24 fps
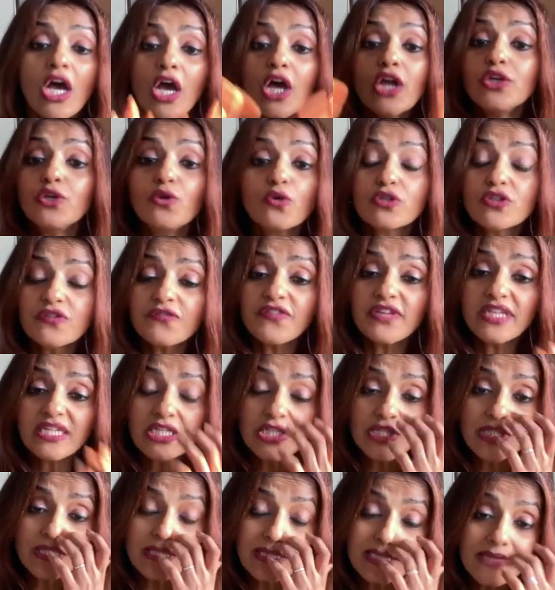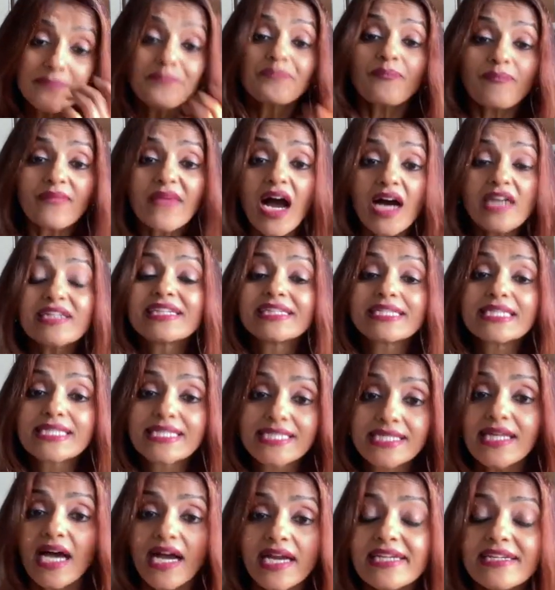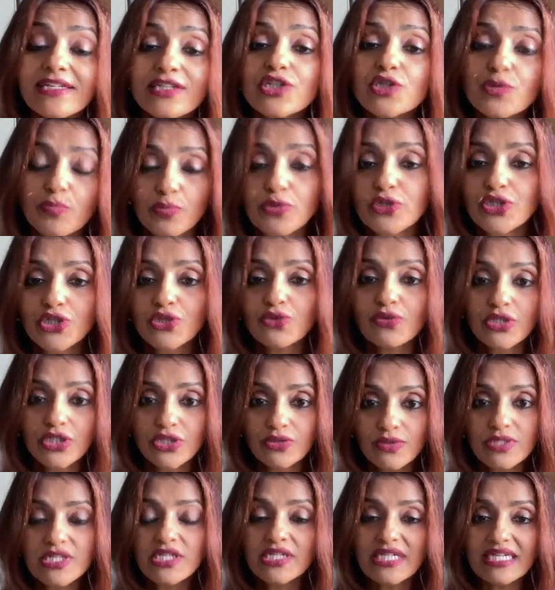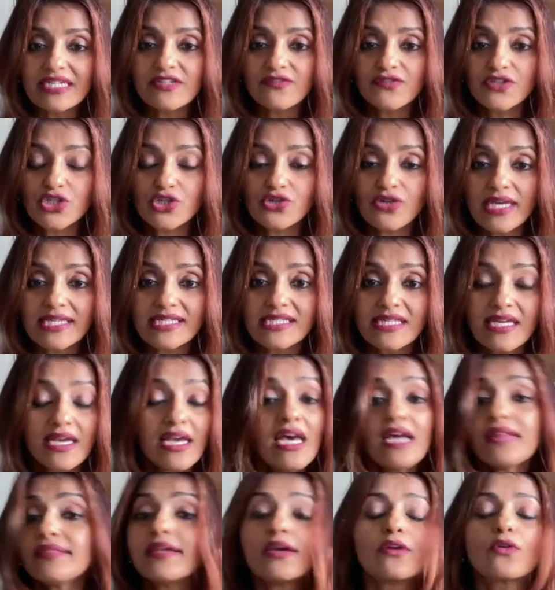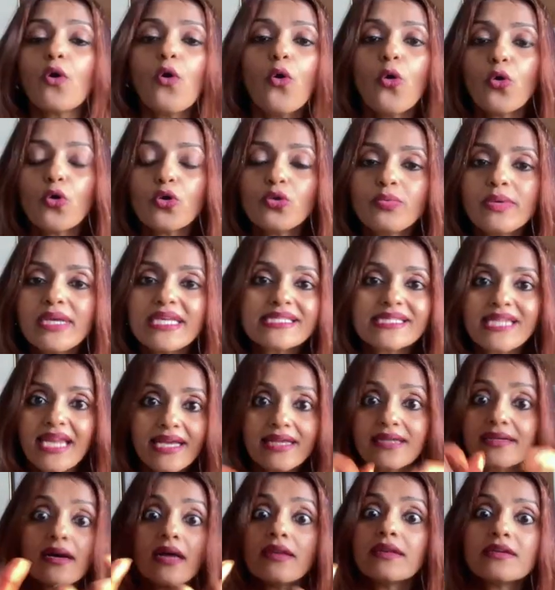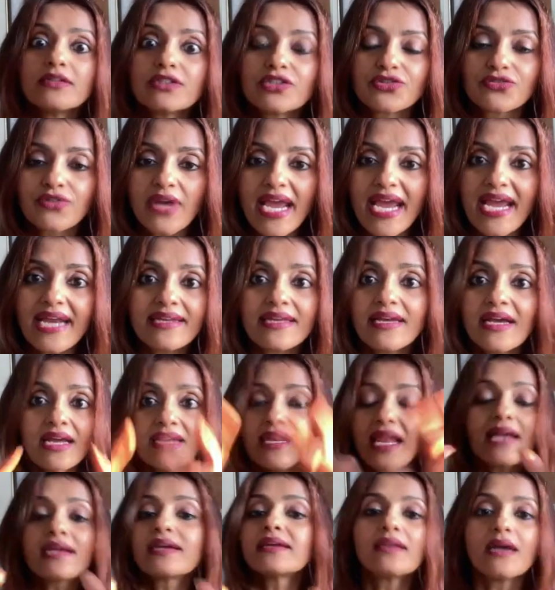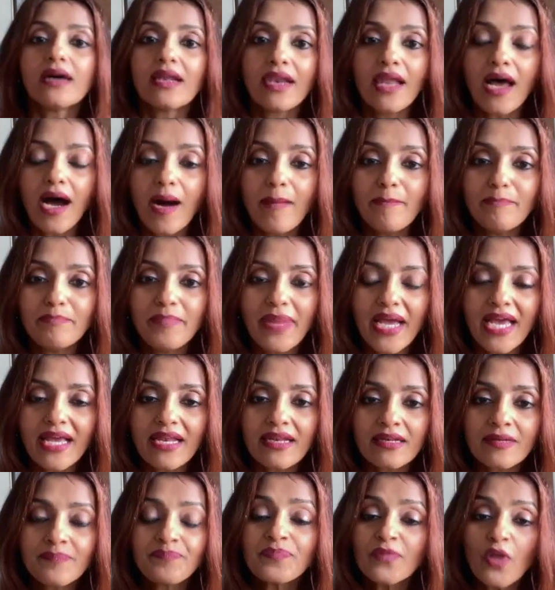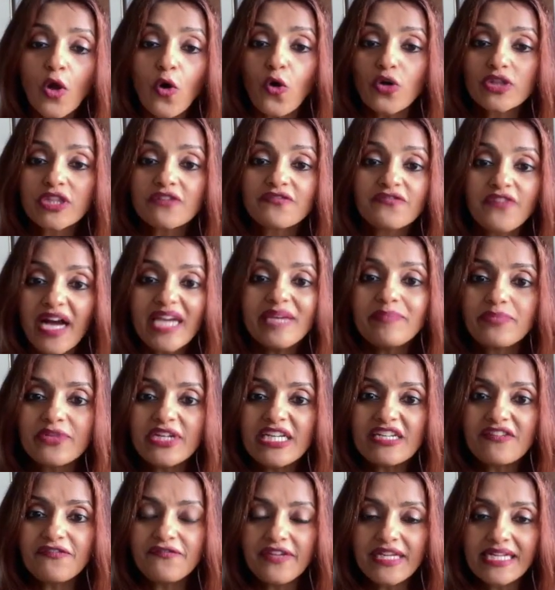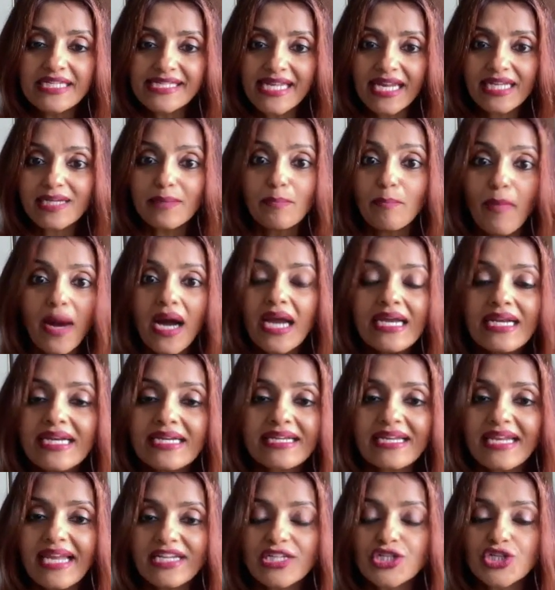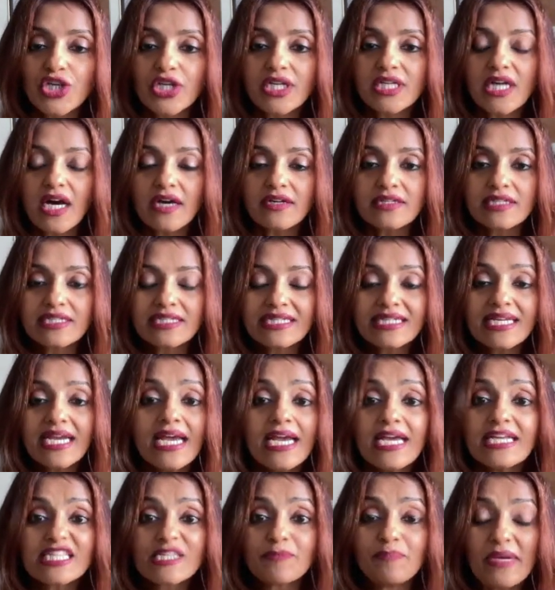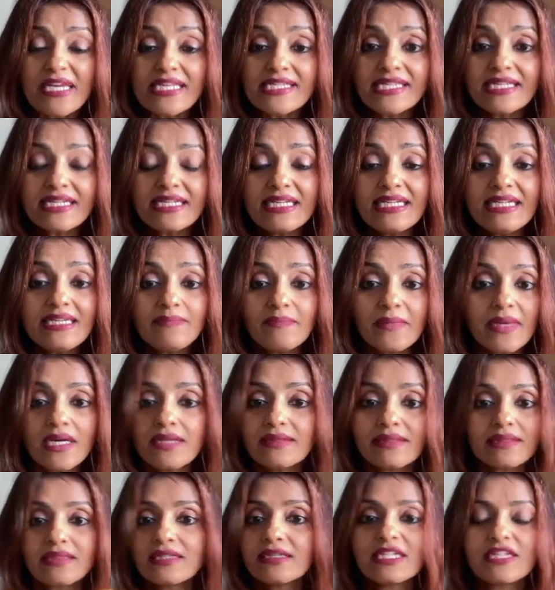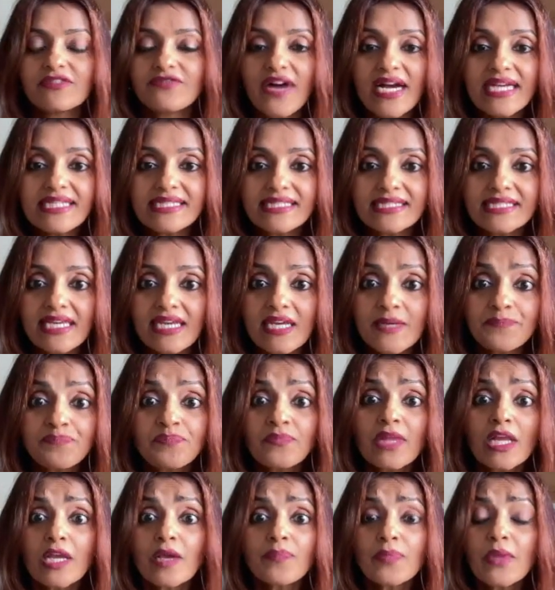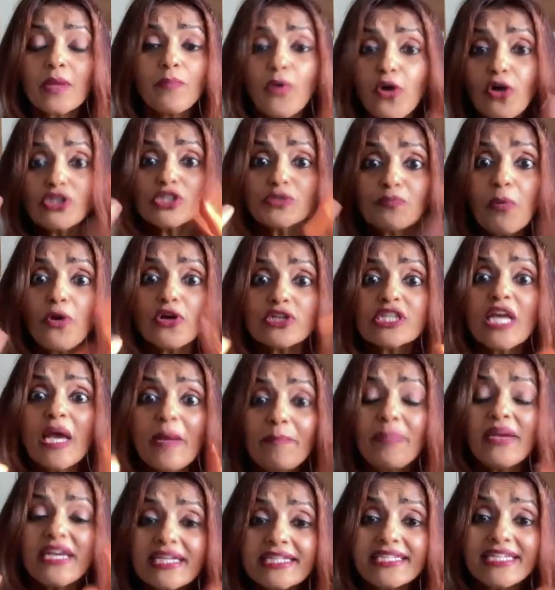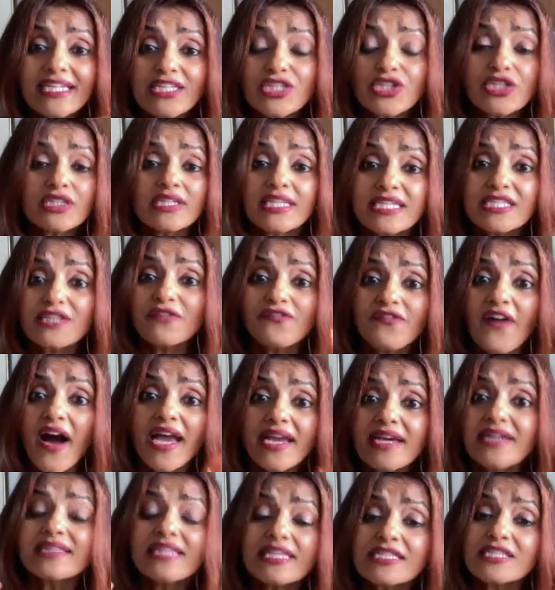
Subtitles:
Notifications are designed to put you into a state of stress. They're always like colored red, like an alarm bell, or the vibrate feels like a mild electric current. It's basically the device saying, boss, pay attention, there's a fire,